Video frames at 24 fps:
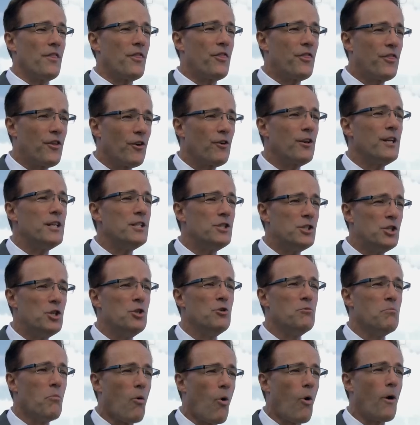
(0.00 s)

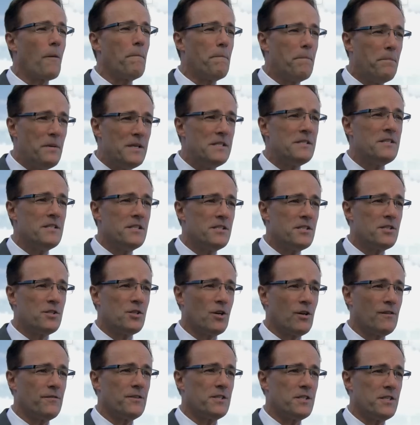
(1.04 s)
32 more business
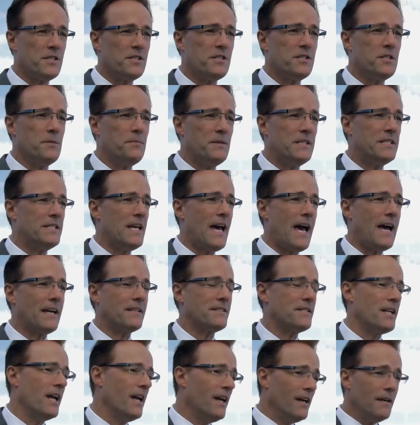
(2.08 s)
services to be
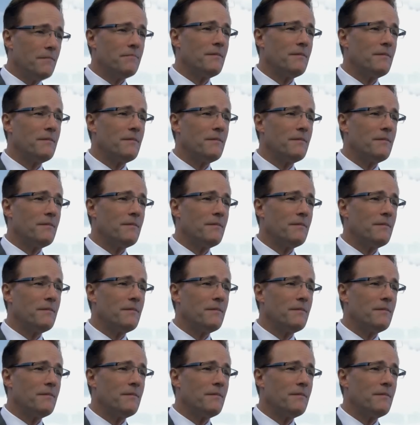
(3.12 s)
taxed,